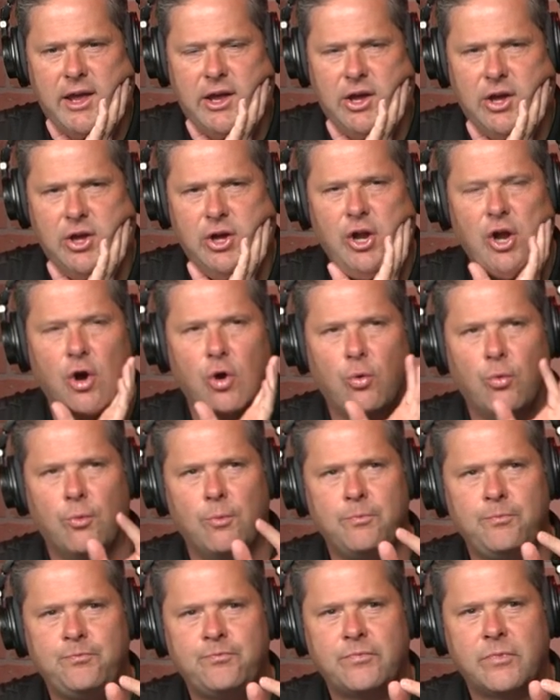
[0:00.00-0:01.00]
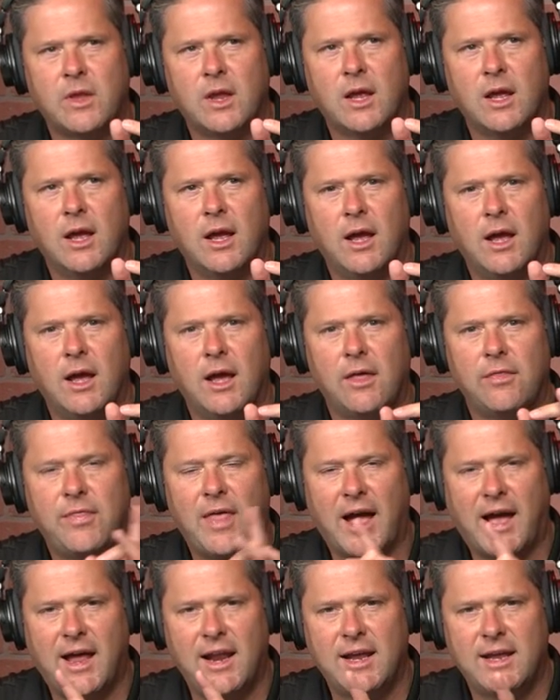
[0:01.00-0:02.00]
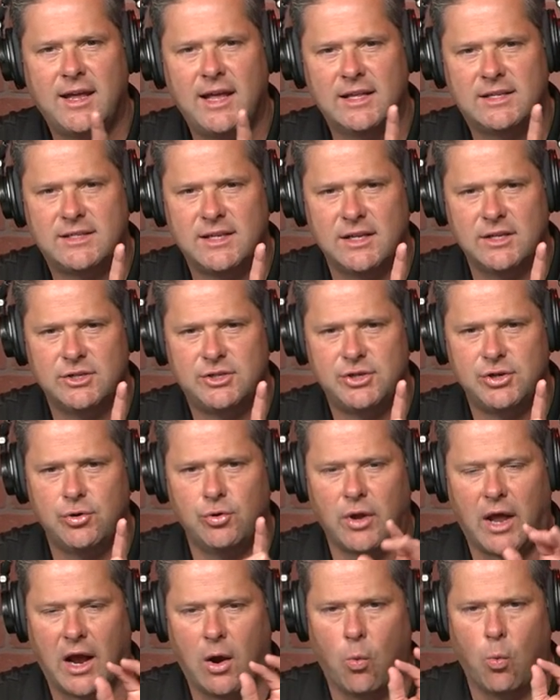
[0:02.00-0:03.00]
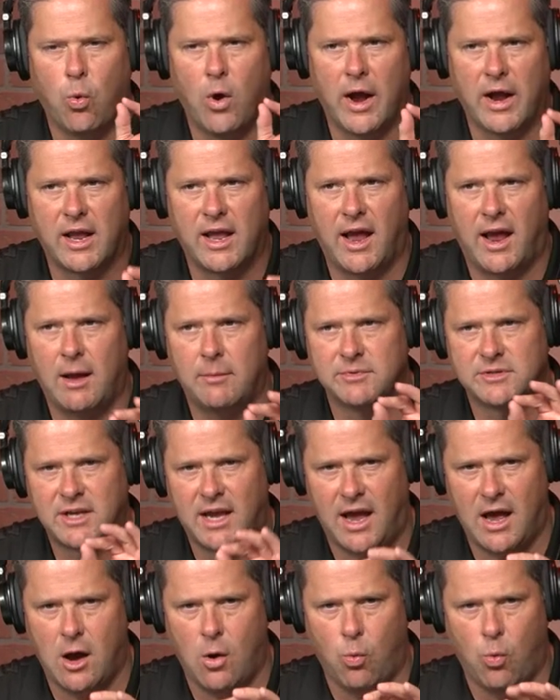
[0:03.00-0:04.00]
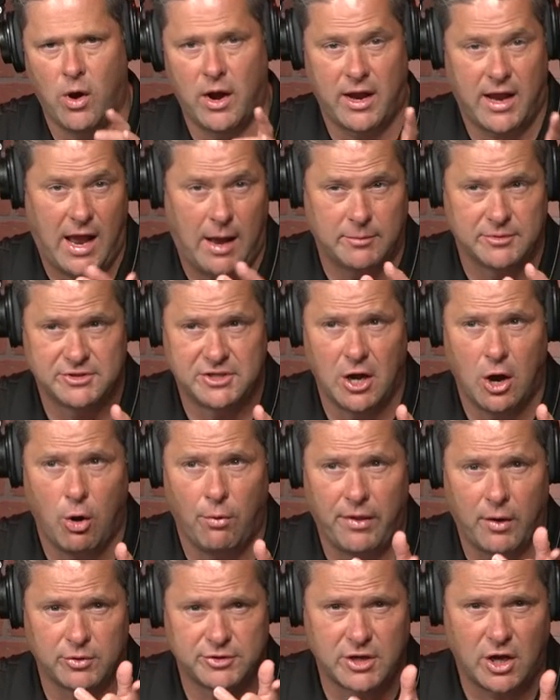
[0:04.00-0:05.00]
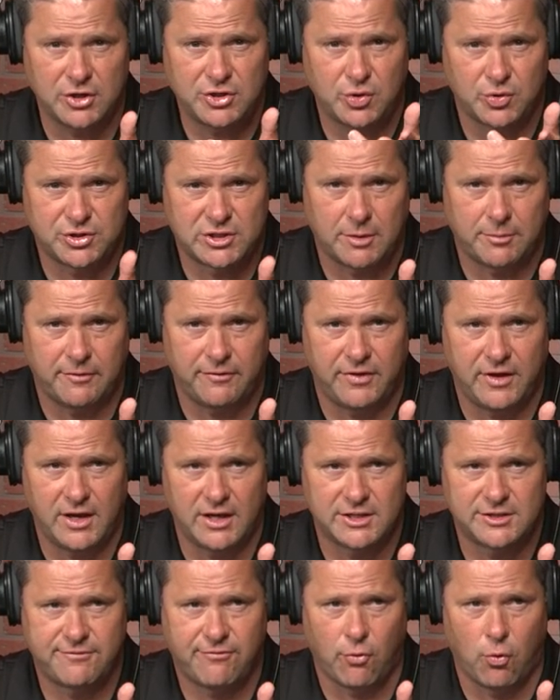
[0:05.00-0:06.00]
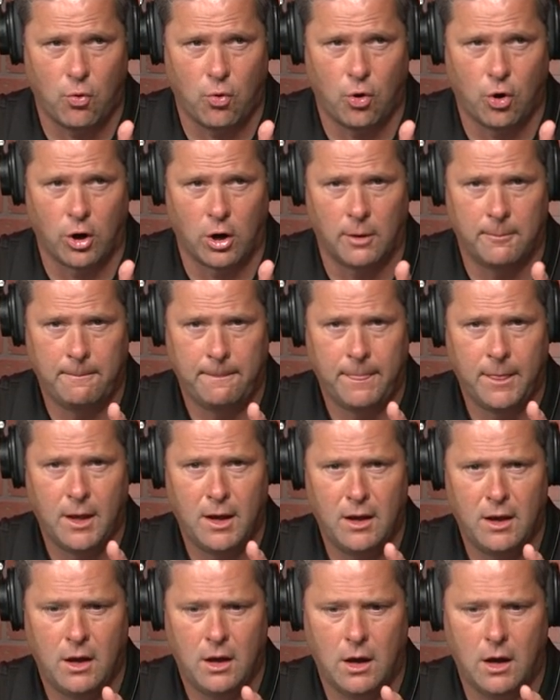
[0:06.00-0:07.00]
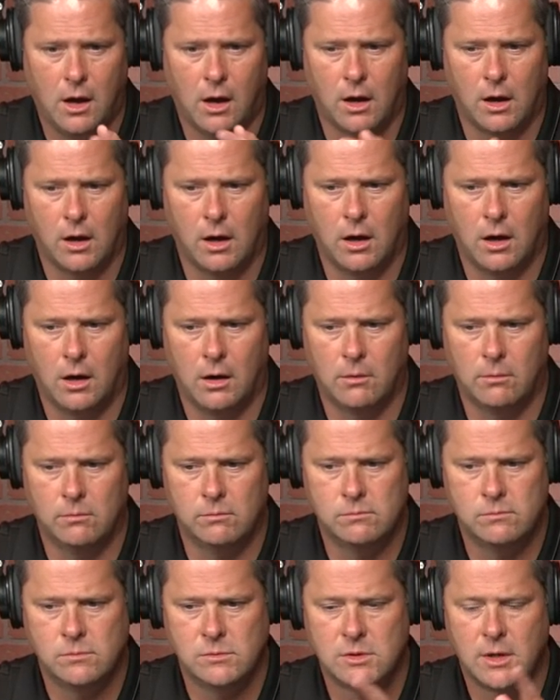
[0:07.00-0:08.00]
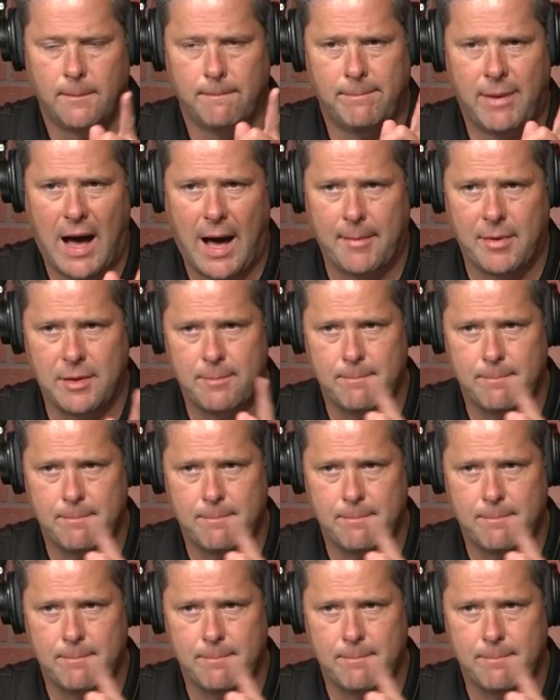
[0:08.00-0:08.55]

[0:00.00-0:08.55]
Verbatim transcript: you know, that kind of gets into like what games count, what games don't. There was also some of this for. Um, Bobby